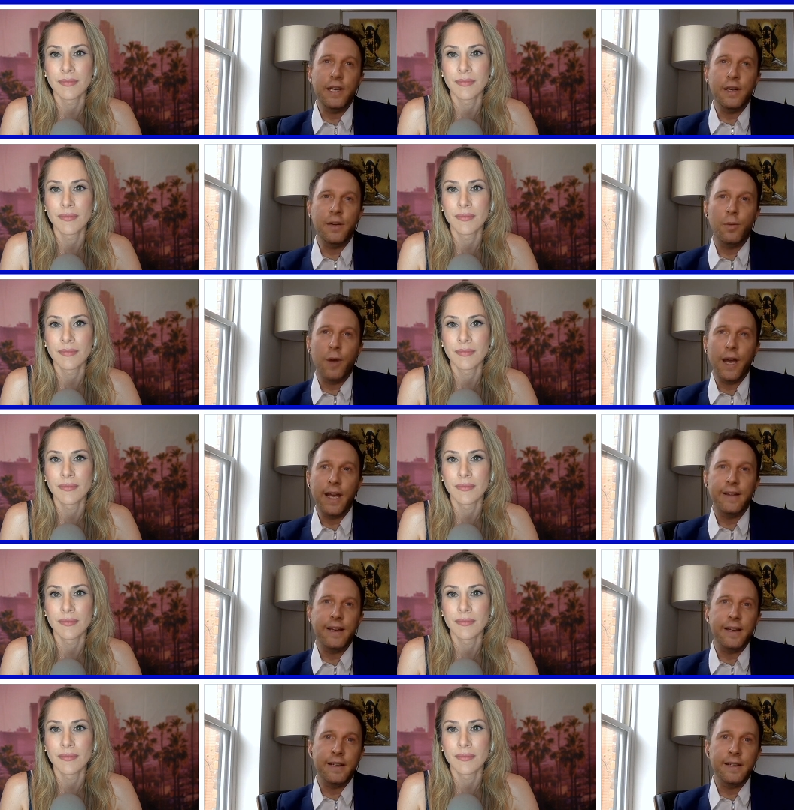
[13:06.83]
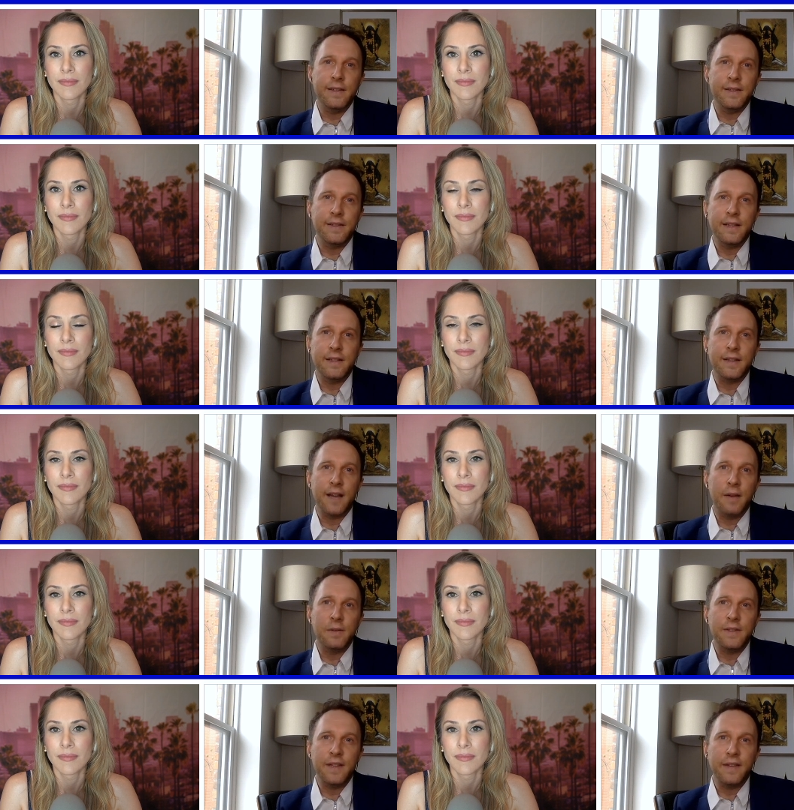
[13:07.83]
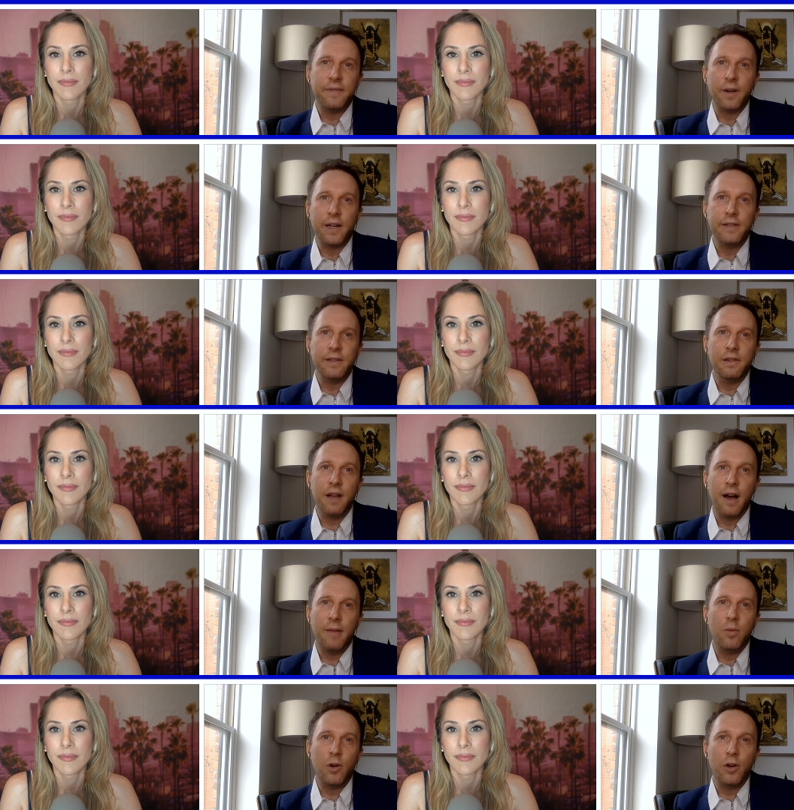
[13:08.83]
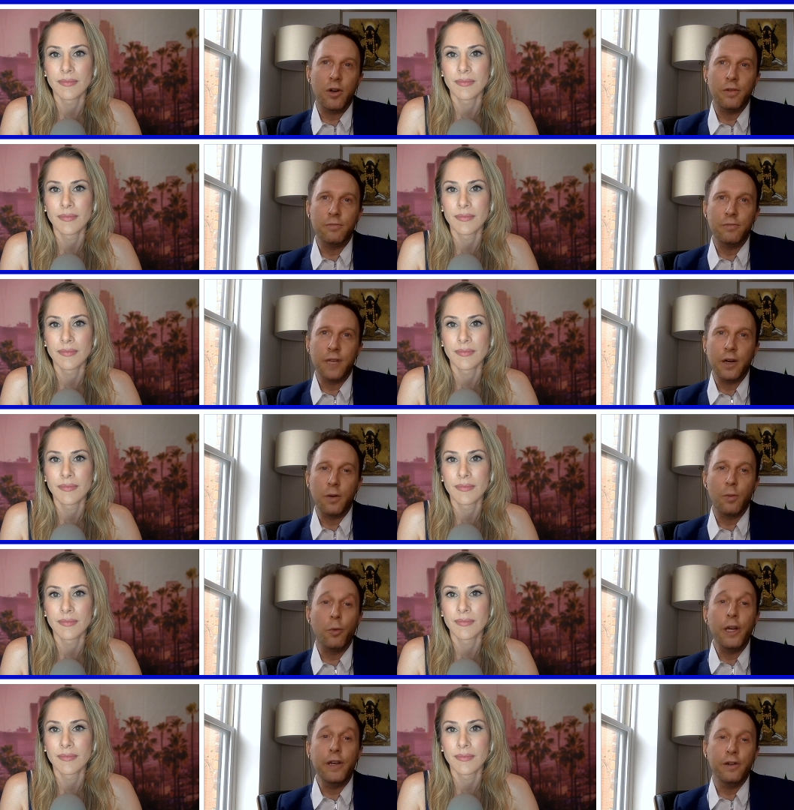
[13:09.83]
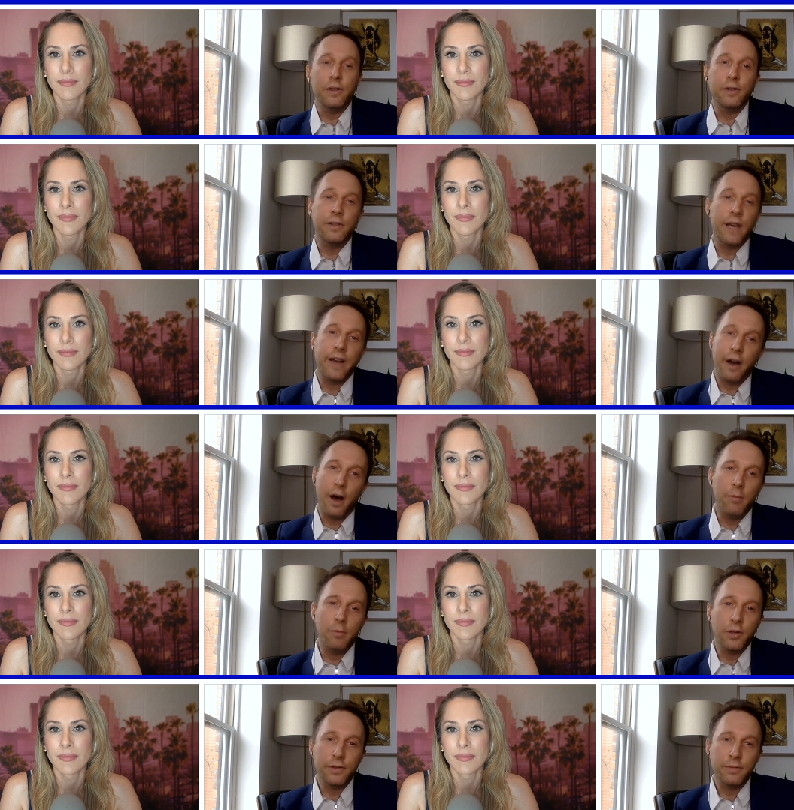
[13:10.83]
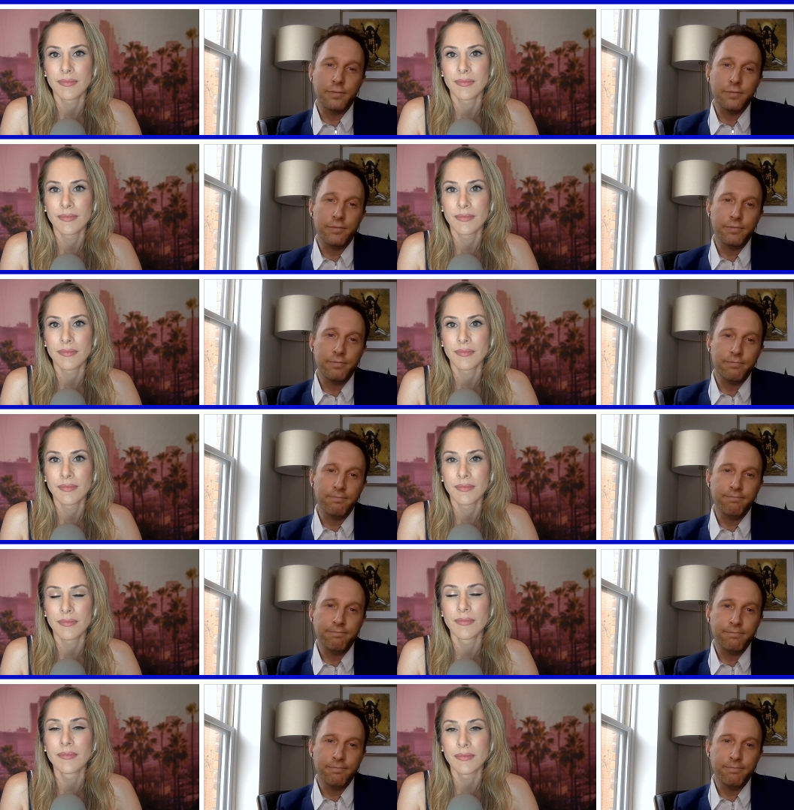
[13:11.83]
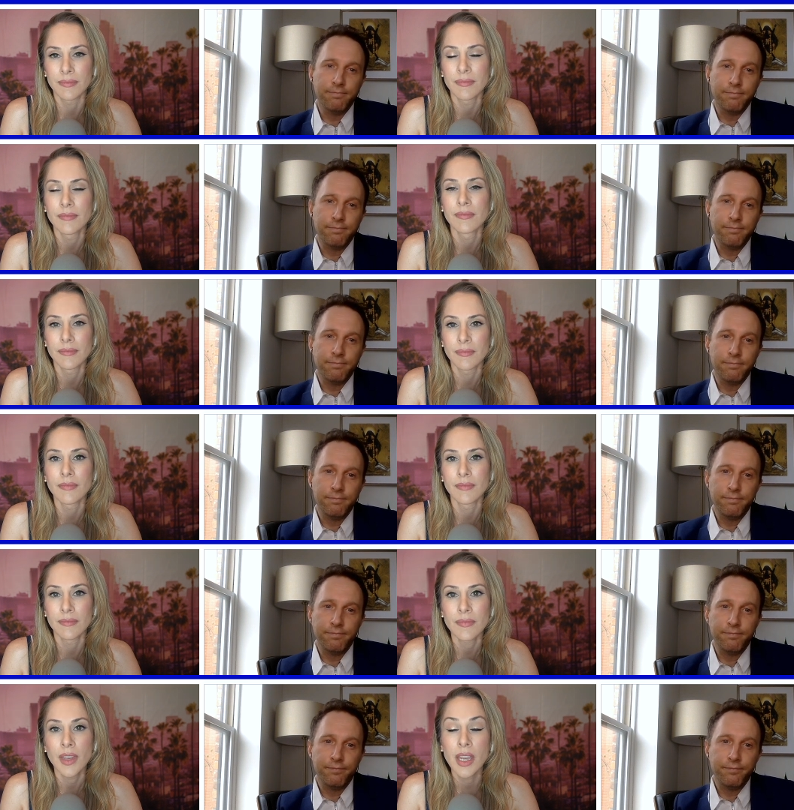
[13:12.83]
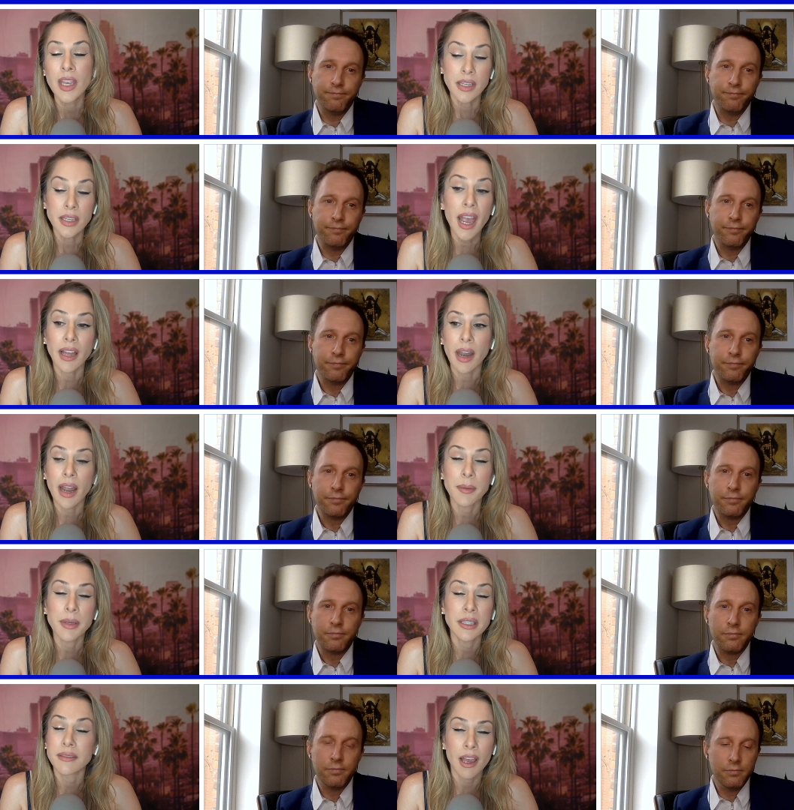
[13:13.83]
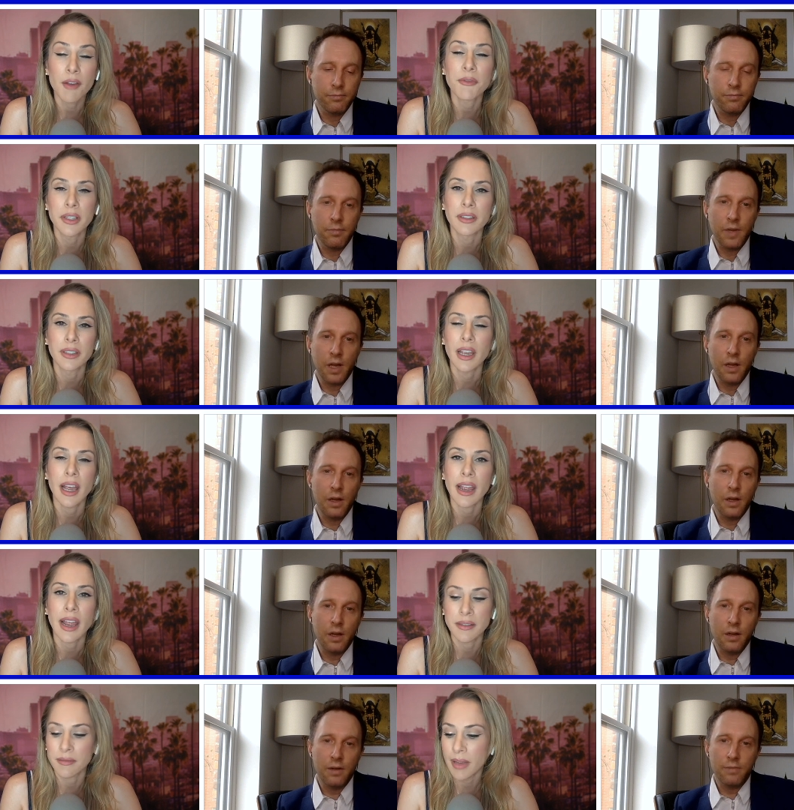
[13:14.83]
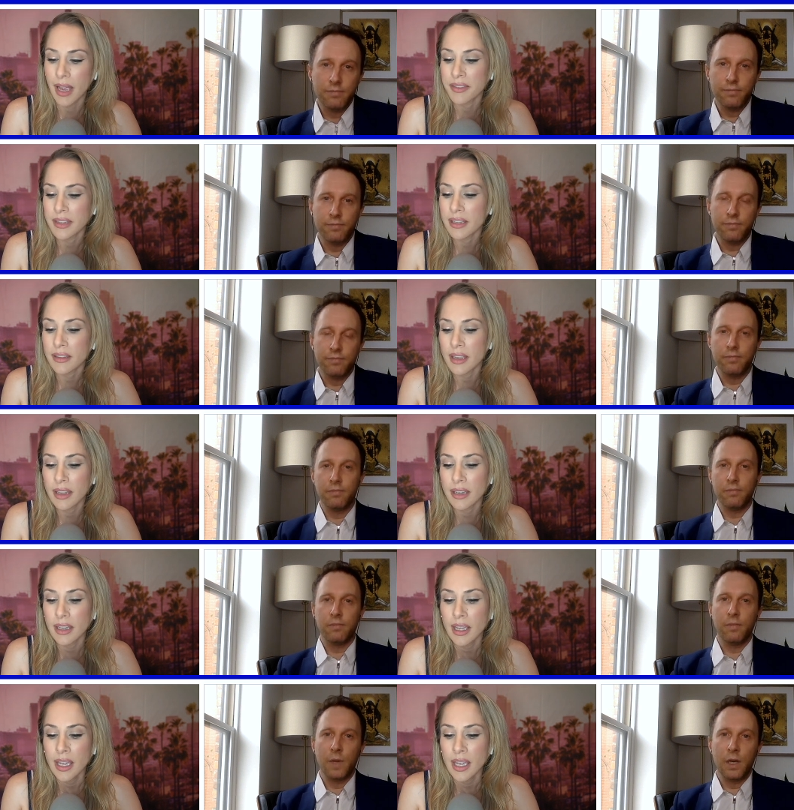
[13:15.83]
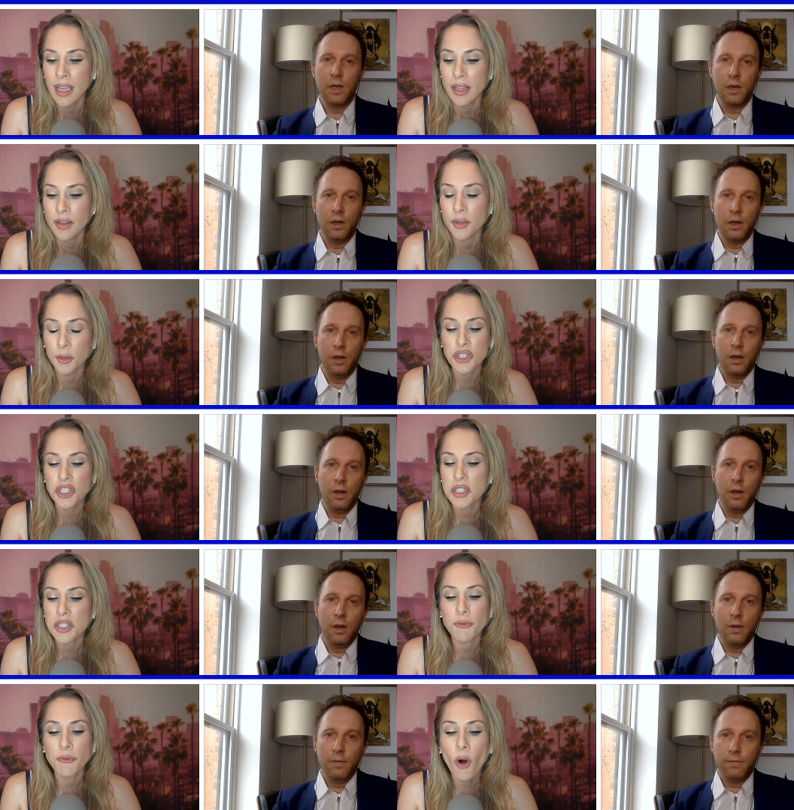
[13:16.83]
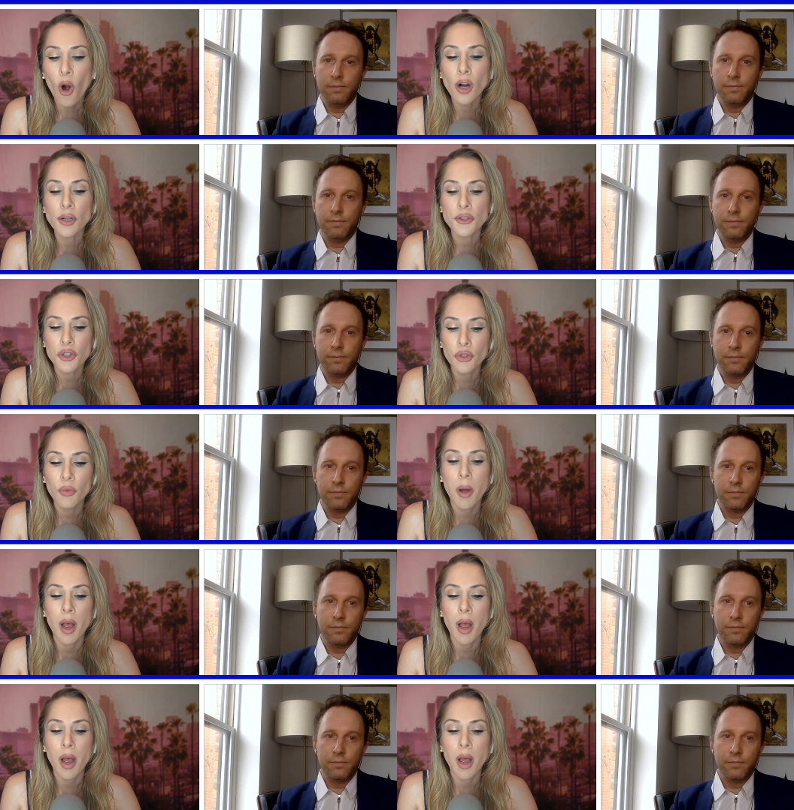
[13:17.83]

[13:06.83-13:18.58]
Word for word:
Speaker 1: it in a way that is, is I would say, frankly, a lot more, you know, real and humble.
Speaker 2: Mm-hmm. Mm-hmm. Yeah, I mean, definitely. I, I, I think that there's just far too